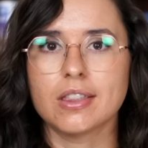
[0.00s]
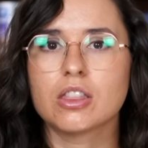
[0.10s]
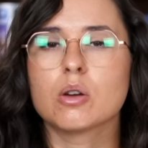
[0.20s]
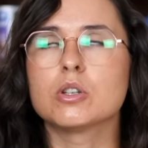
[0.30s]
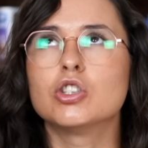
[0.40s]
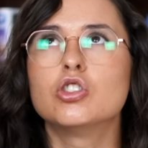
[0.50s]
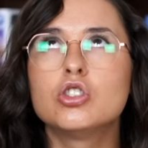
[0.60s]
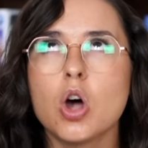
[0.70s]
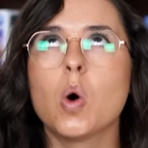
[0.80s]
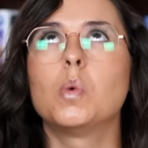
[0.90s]
Like, there was
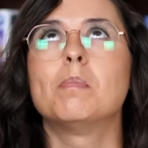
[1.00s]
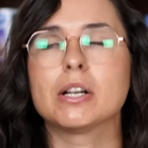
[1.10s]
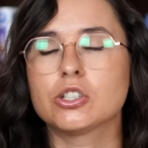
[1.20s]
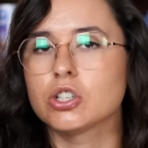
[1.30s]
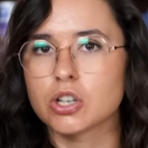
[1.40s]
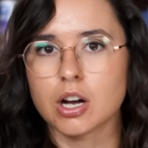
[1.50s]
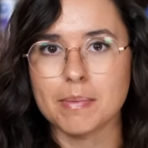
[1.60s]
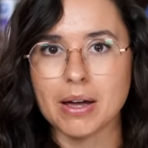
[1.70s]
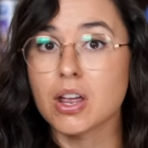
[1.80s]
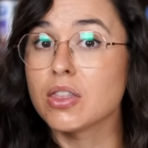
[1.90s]
so much to talk
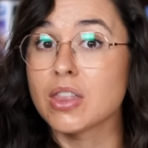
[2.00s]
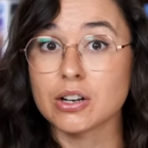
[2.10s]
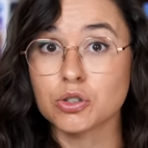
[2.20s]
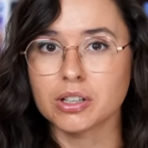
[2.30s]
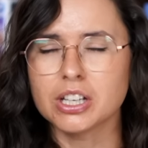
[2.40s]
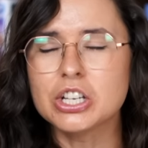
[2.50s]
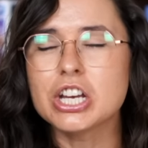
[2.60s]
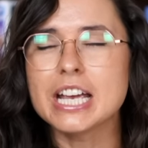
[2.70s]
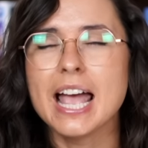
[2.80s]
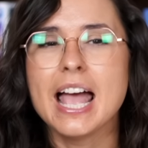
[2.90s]
about in that
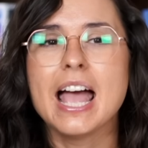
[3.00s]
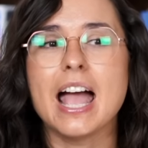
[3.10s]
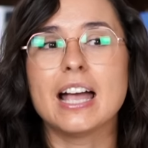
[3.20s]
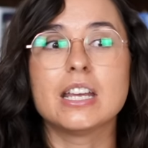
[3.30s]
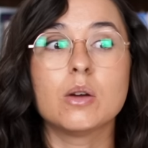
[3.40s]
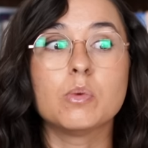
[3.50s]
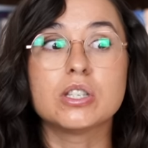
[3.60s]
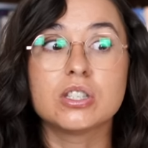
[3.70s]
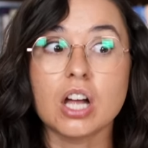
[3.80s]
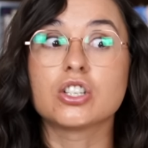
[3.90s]
trilogy, and it
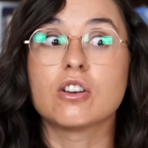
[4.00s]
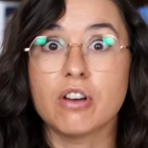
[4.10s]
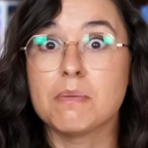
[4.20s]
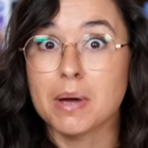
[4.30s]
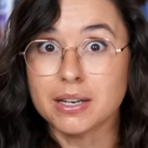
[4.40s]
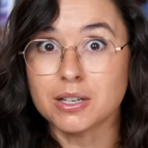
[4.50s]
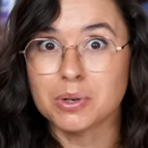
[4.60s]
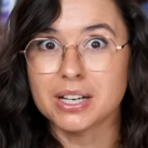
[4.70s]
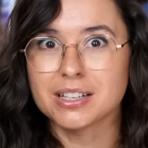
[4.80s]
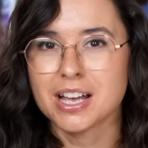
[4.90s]
was such a fun buddy
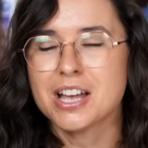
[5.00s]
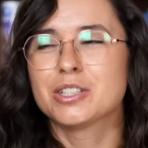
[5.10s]
read.